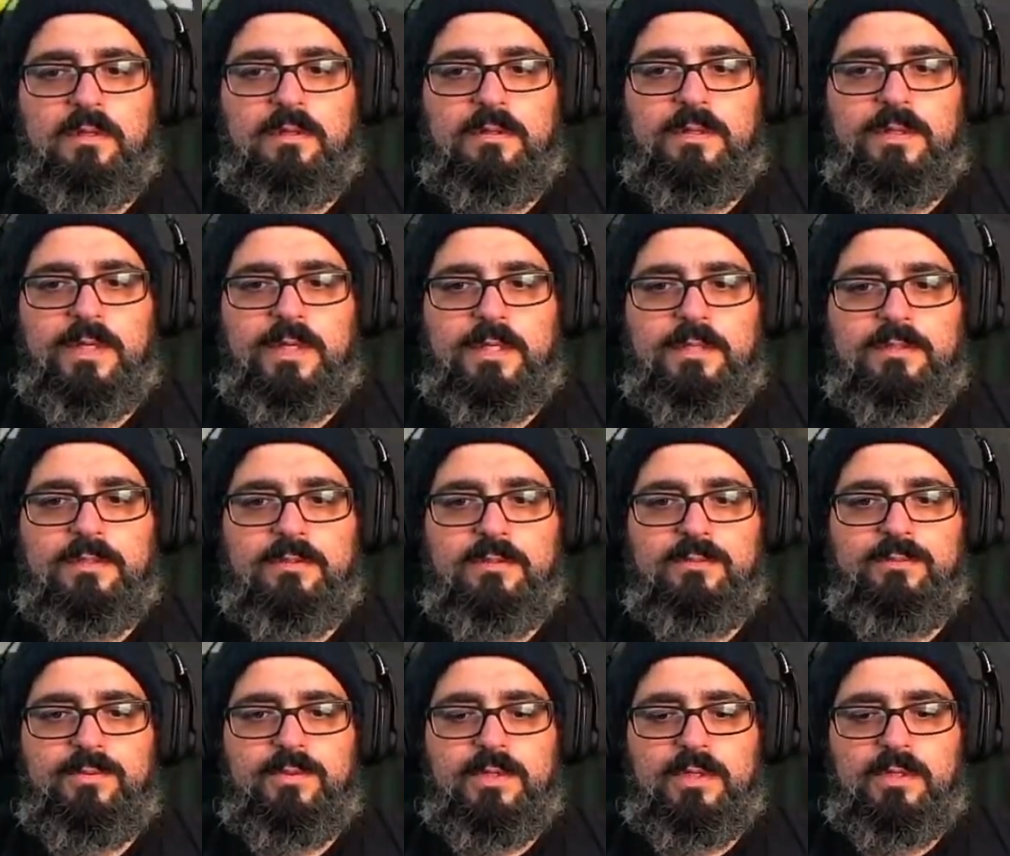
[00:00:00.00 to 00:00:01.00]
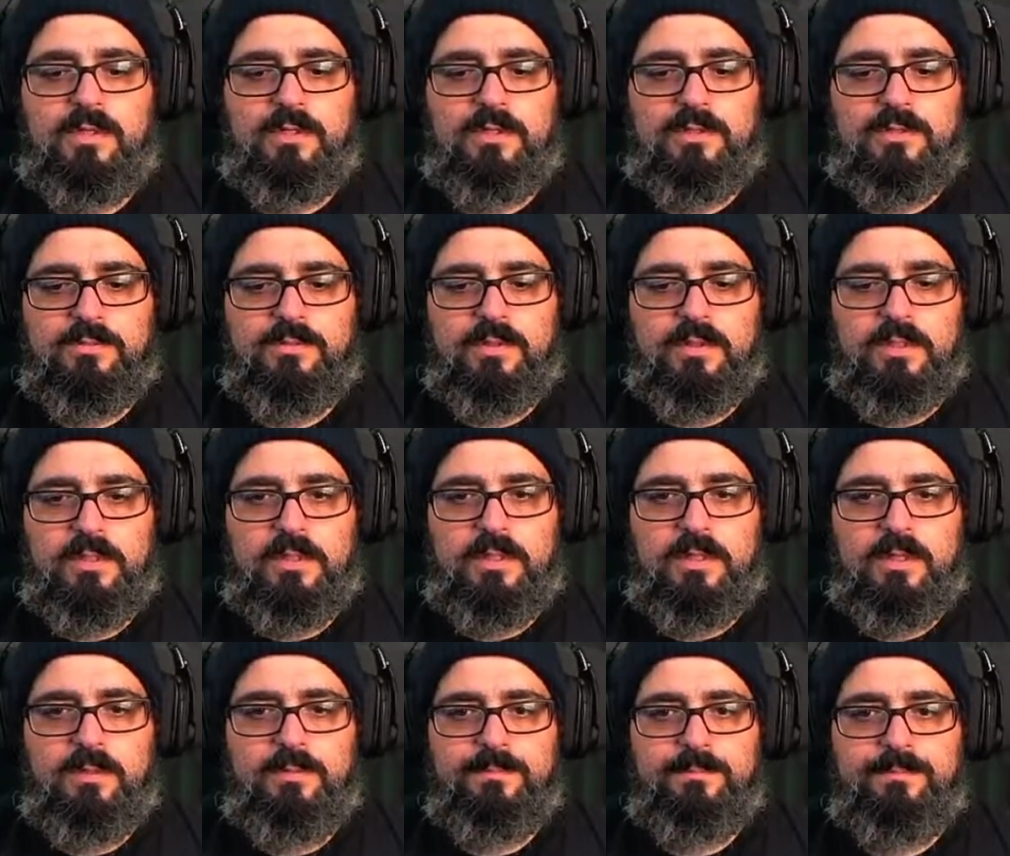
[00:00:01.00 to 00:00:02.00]
Okay, so it's pretty good. It's pretty lit
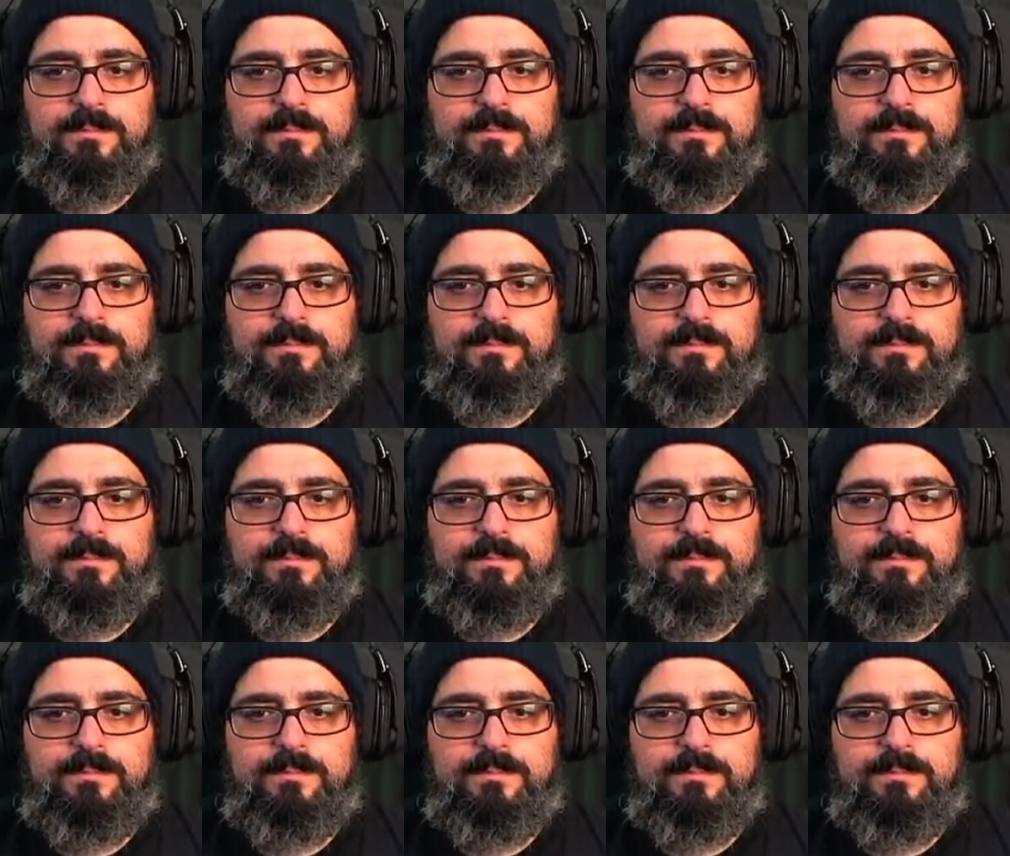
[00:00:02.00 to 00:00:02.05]
up.